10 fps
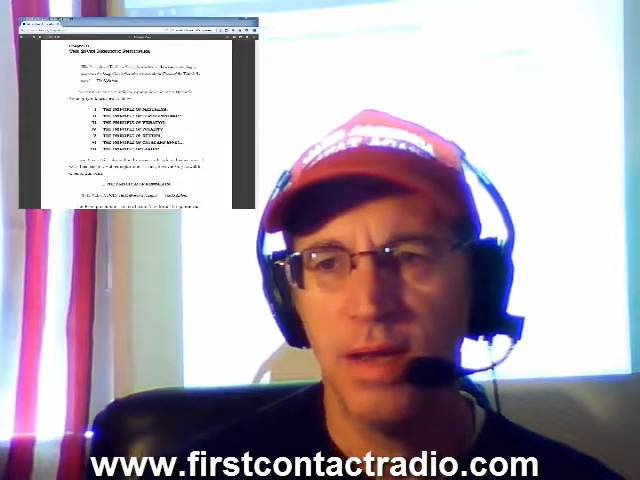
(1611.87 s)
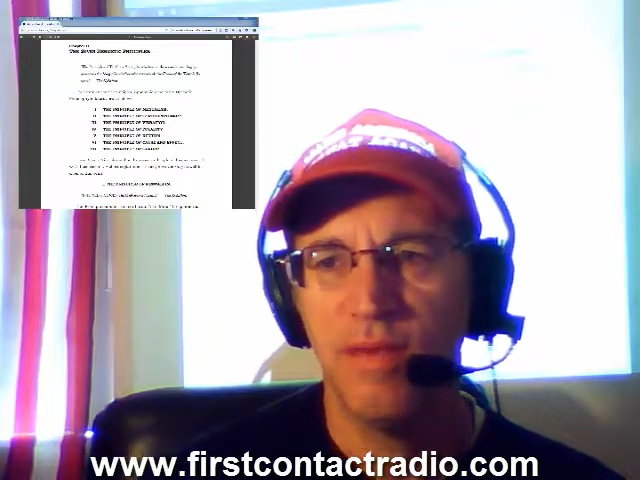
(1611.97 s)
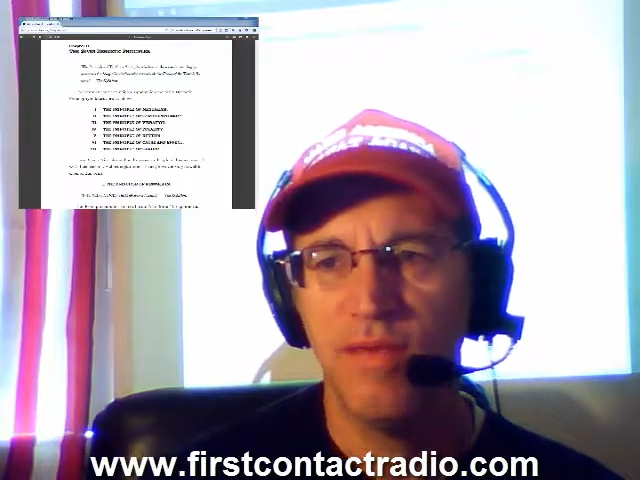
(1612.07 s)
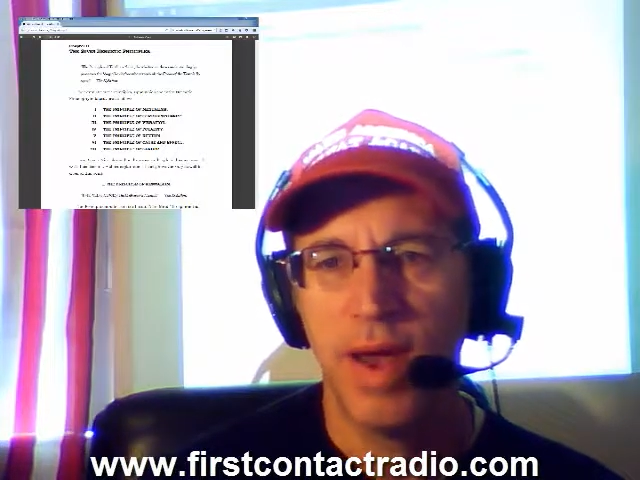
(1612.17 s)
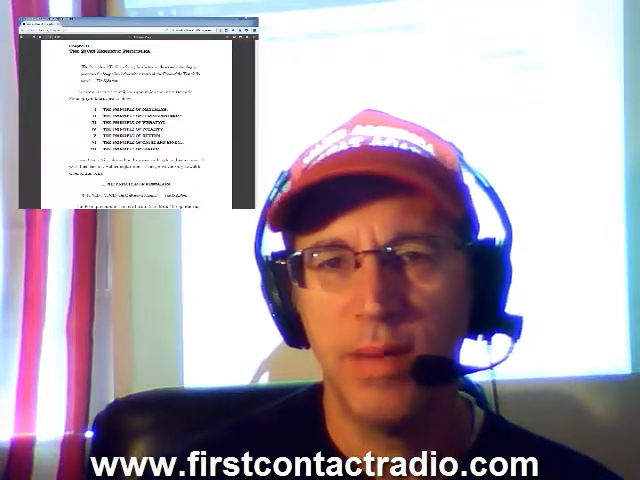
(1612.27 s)

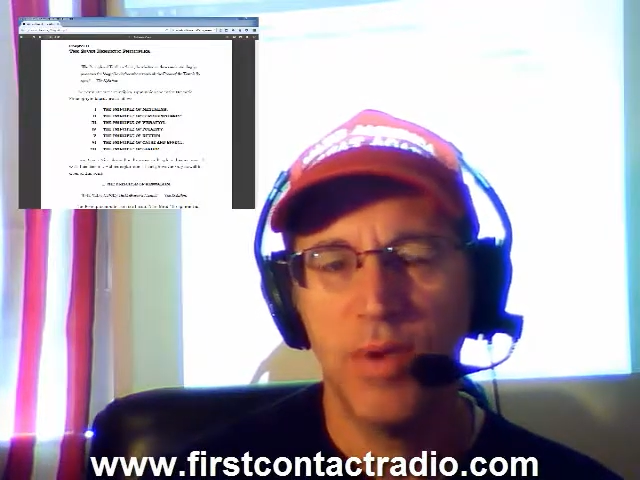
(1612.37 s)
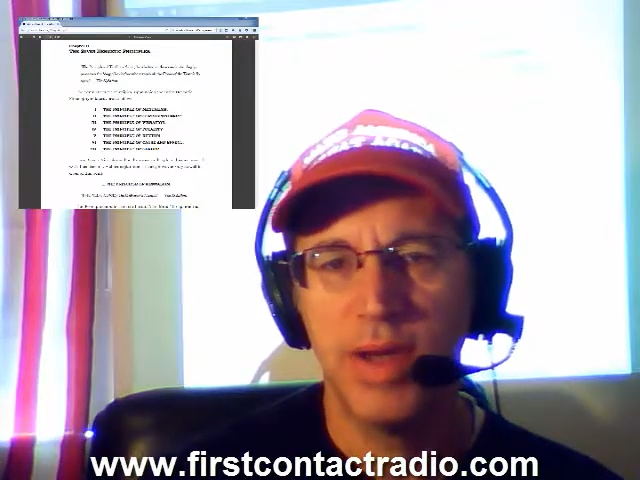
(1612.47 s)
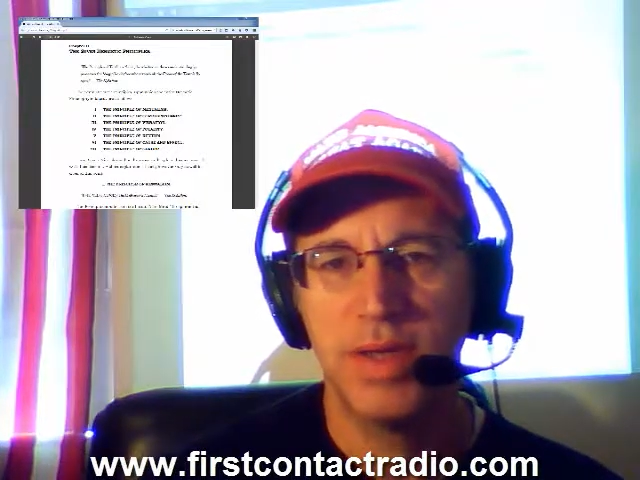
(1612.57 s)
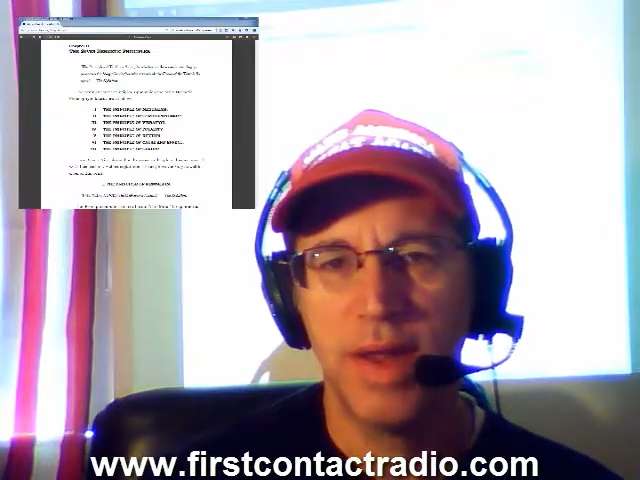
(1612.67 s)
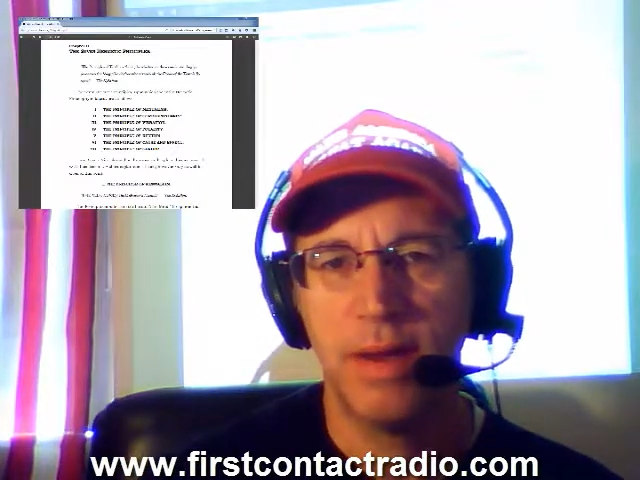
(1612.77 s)
and
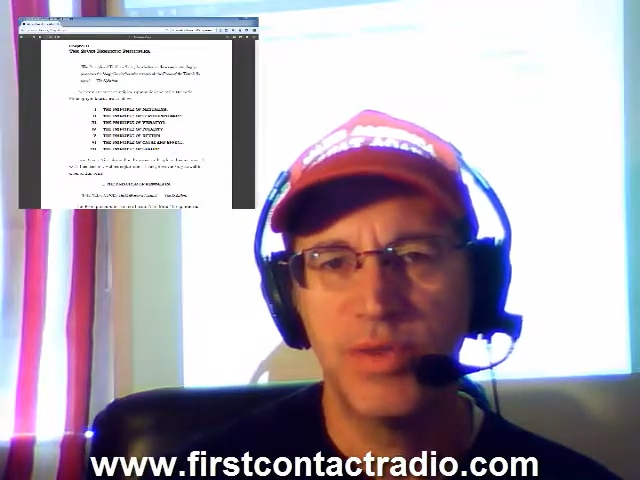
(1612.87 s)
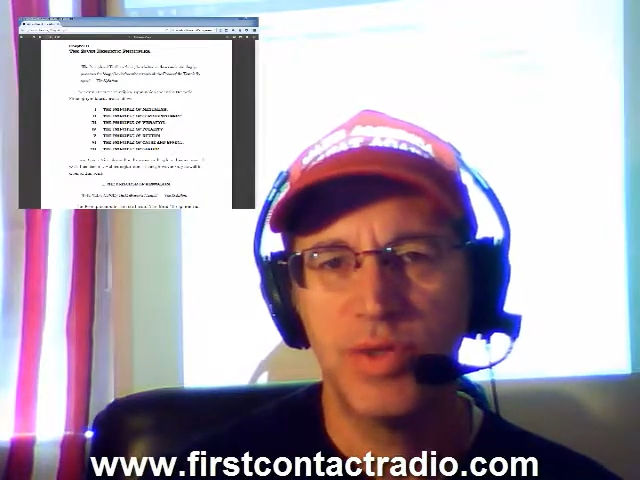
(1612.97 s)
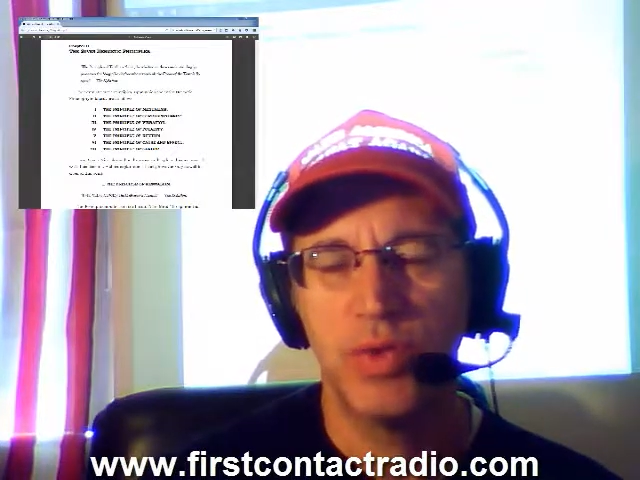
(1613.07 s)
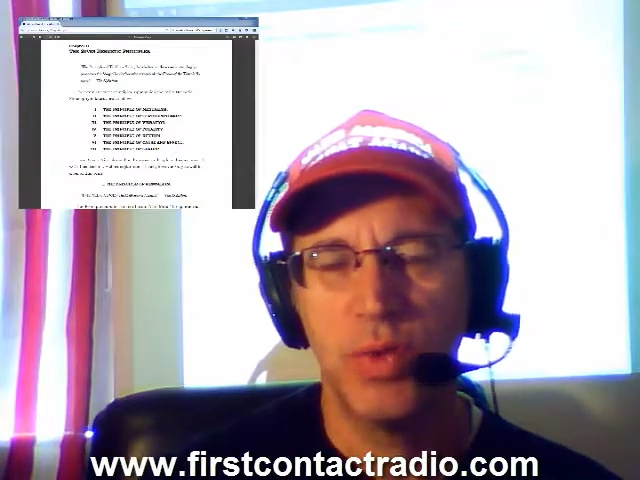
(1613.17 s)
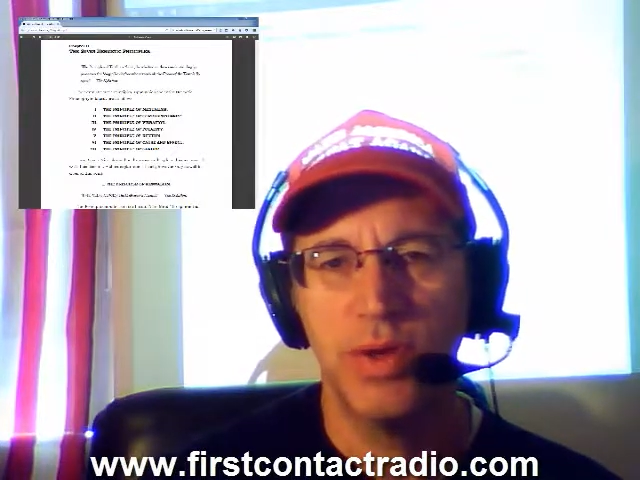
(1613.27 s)
vibrates, it helps
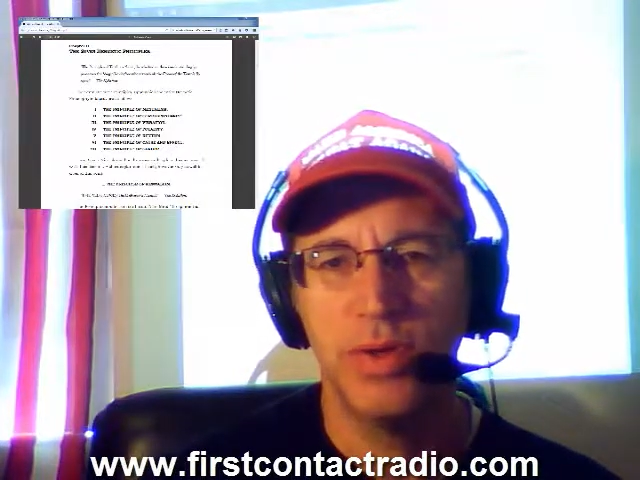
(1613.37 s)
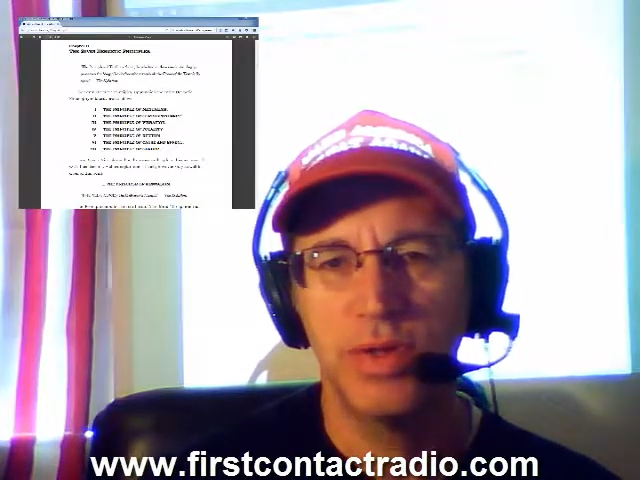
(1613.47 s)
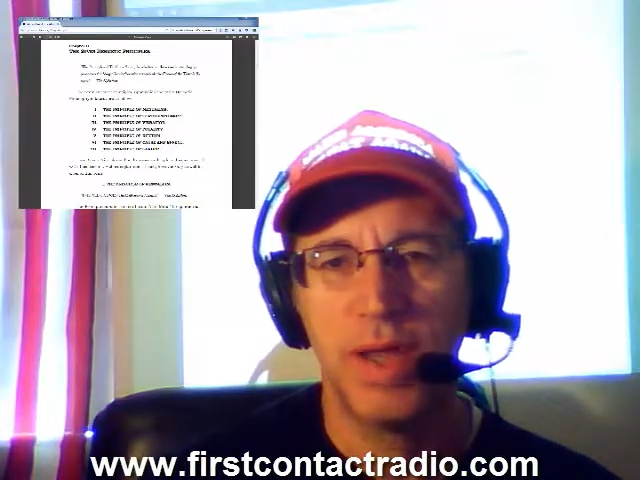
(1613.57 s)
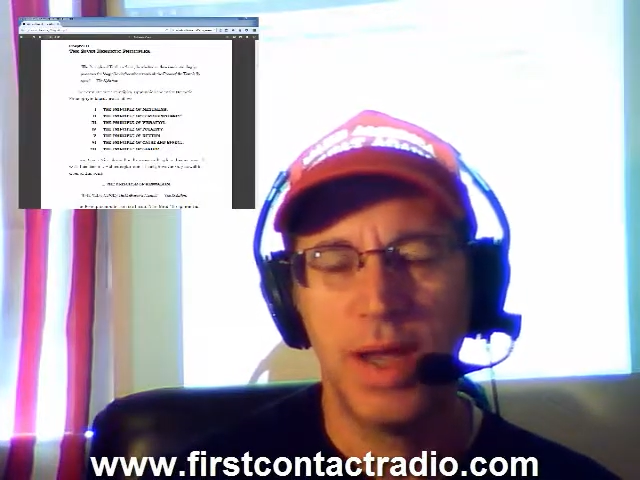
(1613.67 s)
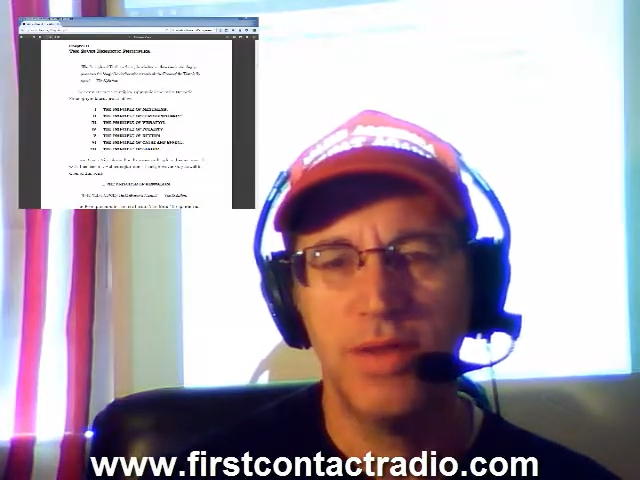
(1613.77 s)
us to
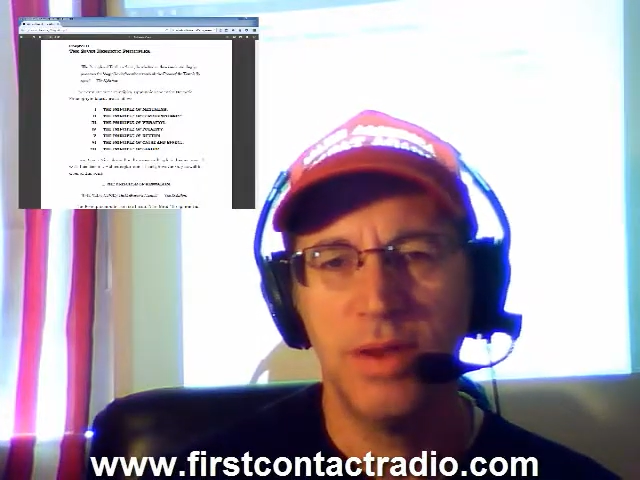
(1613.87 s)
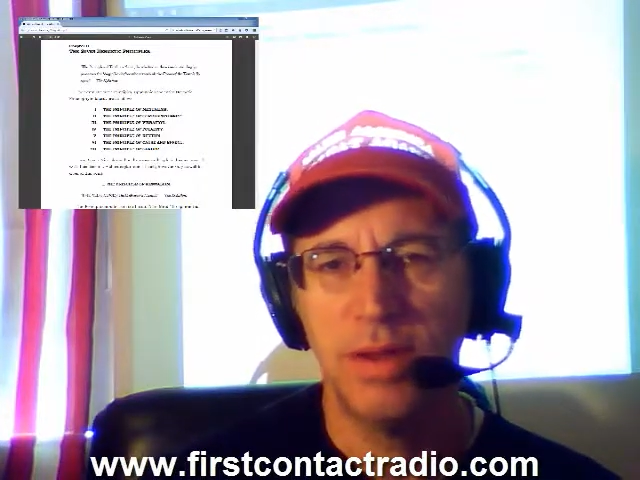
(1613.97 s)
understand the